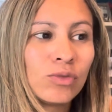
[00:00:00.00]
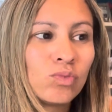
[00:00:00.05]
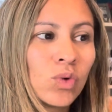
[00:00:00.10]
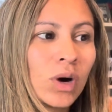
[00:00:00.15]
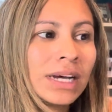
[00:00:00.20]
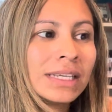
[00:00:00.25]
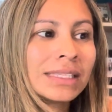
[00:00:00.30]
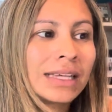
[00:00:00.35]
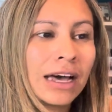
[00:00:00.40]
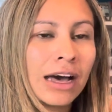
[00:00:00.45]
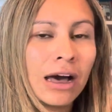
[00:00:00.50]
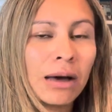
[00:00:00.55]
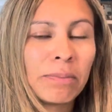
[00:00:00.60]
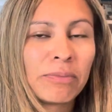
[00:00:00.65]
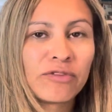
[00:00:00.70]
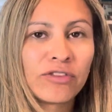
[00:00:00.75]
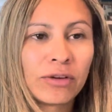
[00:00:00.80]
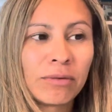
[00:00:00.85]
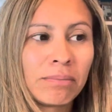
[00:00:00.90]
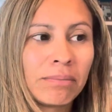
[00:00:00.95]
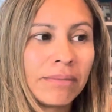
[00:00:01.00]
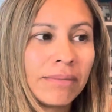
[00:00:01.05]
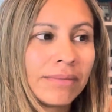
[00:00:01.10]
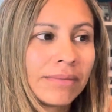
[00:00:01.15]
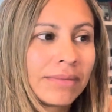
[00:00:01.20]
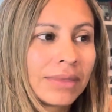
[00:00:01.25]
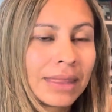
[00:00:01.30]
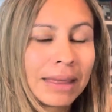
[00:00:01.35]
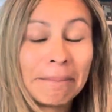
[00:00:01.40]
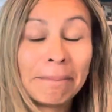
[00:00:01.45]
was up from
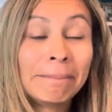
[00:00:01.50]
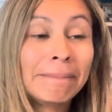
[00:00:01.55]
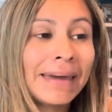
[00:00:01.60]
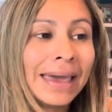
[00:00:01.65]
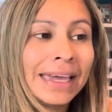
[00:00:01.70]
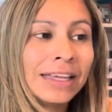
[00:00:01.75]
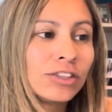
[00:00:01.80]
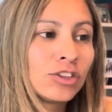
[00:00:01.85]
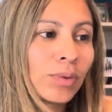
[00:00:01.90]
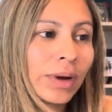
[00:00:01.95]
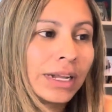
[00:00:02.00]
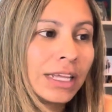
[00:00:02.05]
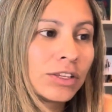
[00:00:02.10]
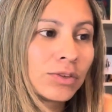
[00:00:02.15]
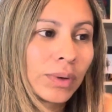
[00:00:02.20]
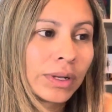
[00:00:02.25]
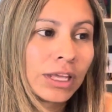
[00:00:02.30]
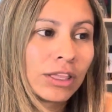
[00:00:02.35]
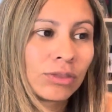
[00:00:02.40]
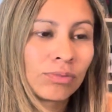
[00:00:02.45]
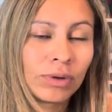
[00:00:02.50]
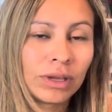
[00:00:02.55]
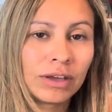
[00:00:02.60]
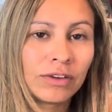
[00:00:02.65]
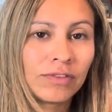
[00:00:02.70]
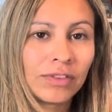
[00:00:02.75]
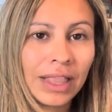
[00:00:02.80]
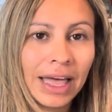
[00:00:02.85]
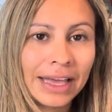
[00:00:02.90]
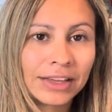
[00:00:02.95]
May 2023
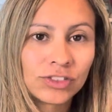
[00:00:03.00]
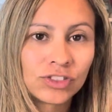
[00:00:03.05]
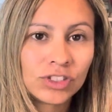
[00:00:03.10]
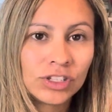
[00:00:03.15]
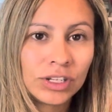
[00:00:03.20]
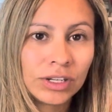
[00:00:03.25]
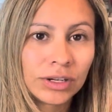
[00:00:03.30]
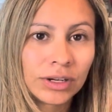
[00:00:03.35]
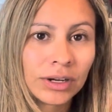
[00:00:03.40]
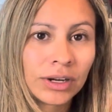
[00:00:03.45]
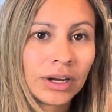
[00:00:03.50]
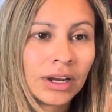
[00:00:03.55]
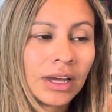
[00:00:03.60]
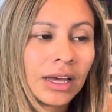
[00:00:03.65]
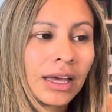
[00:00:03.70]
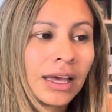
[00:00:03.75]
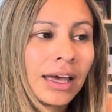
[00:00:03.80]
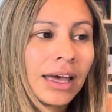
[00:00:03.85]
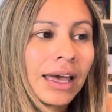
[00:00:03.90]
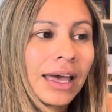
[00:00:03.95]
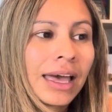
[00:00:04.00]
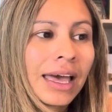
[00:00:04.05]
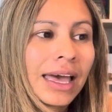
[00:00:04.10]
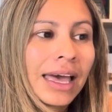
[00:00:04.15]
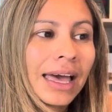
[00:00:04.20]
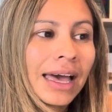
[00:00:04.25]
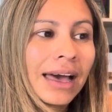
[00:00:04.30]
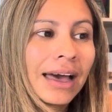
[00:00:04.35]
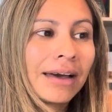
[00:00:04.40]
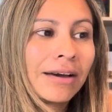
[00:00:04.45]
of last year,
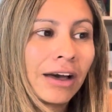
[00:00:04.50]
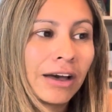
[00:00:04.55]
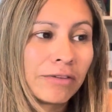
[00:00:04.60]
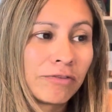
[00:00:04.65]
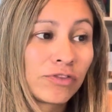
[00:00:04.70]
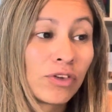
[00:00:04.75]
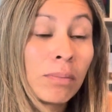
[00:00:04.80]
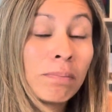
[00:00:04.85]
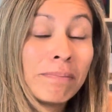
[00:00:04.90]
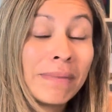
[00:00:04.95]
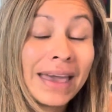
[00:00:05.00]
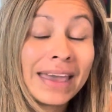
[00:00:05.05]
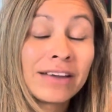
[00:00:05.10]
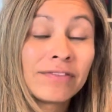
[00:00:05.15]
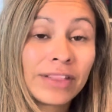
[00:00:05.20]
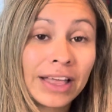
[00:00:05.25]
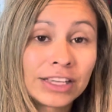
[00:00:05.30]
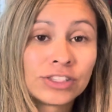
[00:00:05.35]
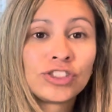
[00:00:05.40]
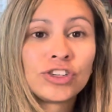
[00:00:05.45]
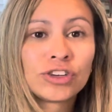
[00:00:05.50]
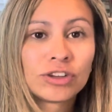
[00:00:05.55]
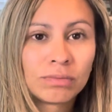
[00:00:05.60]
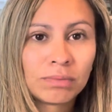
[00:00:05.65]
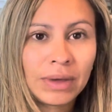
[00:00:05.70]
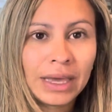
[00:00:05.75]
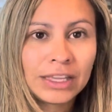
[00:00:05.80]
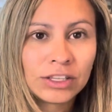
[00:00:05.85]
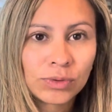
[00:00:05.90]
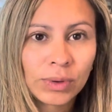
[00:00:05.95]
uh, from May of last year to
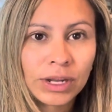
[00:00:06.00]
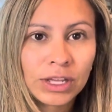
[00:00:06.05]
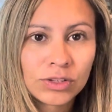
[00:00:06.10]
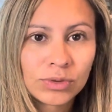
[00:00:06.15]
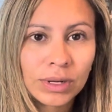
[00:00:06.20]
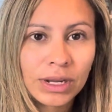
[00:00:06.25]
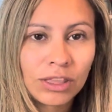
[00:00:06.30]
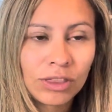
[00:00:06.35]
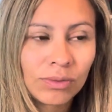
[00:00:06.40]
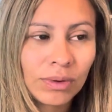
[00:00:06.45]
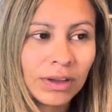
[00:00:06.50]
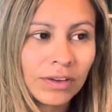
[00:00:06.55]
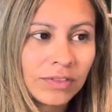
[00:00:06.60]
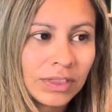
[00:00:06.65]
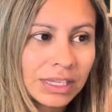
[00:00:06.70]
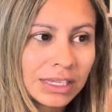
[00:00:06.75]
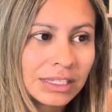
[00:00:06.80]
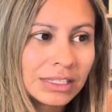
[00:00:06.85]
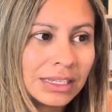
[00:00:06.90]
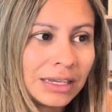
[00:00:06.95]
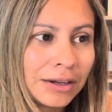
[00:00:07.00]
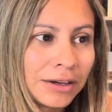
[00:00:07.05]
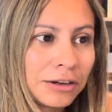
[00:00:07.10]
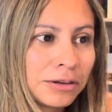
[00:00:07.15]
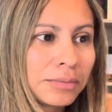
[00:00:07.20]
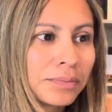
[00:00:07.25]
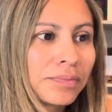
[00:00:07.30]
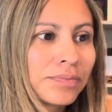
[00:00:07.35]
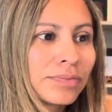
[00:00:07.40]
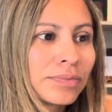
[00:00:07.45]
May 2023 of this
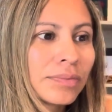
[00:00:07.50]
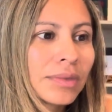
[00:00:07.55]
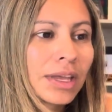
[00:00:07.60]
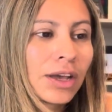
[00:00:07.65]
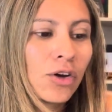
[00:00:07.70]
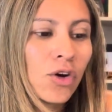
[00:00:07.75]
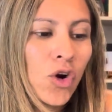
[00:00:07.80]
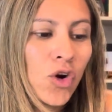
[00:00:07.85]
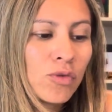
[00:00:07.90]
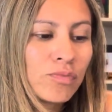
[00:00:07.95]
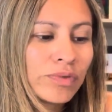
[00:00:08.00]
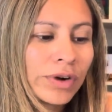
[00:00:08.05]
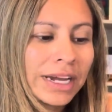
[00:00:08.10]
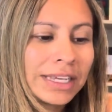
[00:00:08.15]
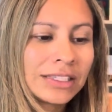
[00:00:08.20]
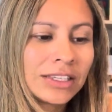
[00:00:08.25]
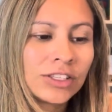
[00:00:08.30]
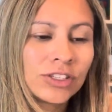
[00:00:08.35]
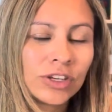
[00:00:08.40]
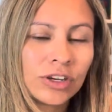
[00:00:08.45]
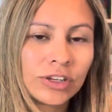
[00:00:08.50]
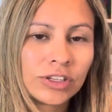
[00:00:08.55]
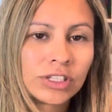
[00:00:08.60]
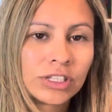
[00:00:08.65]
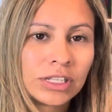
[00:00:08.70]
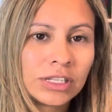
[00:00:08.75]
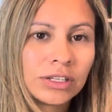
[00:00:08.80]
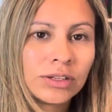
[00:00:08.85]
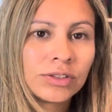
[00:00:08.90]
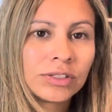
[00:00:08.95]
year. Home prices are
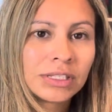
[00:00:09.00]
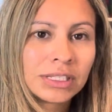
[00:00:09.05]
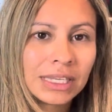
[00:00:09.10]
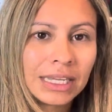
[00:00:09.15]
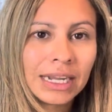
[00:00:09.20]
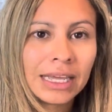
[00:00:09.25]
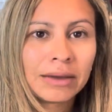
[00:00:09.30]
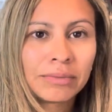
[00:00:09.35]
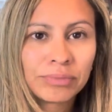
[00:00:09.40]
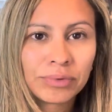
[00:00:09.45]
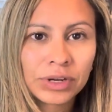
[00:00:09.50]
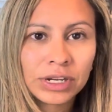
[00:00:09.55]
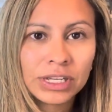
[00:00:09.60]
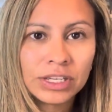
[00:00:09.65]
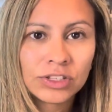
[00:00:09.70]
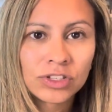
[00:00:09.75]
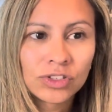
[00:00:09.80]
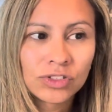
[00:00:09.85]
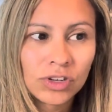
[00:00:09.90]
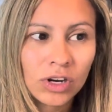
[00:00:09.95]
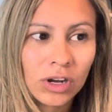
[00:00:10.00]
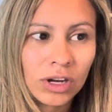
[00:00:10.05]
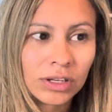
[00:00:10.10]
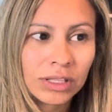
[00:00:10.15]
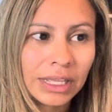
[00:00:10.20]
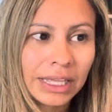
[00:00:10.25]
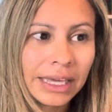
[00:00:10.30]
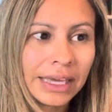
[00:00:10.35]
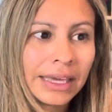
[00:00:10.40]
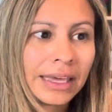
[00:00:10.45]
still sitting pretty
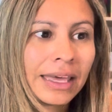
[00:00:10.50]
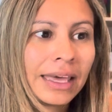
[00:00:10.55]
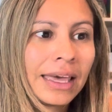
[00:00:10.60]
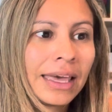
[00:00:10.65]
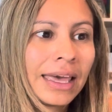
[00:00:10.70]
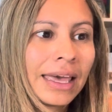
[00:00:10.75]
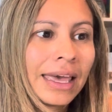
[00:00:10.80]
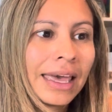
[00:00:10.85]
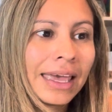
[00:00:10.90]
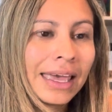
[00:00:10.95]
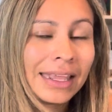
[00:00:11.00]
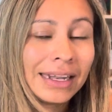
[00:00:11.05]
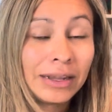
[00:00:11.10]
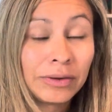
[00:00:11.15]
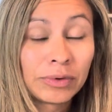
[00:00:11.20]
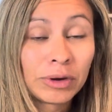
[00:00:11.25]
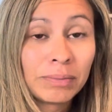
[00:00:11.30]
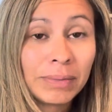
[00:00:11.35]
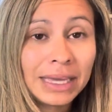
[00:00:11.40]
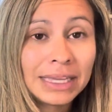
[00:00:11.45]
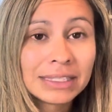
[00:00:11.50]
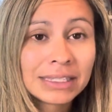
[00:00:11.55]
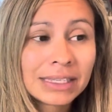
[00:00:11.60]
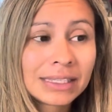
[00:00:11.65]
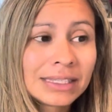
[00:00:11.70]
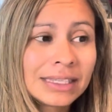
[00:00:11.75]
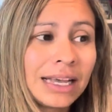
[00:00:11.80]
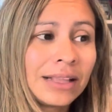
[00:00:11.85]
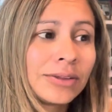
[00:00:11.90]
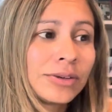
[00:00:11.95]
strongly and it remains a
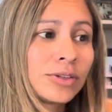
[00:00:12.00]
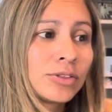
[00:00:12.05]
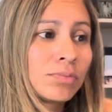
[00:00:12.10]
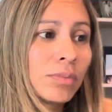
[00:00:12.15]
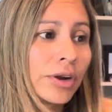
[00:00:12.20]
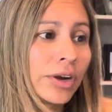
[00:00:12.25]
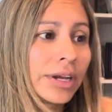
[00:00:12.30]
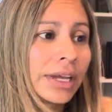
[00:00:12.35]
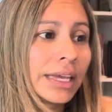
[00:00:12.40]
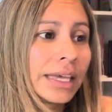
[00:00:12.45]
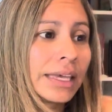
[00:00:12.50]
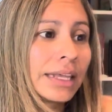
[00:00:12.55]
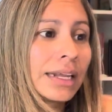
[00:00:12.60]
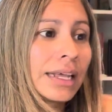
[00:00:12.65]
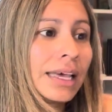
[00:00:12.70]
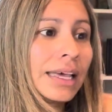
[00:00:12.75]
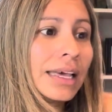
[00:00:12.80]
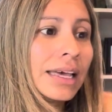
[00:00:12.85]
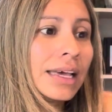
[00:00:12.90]
seller's market.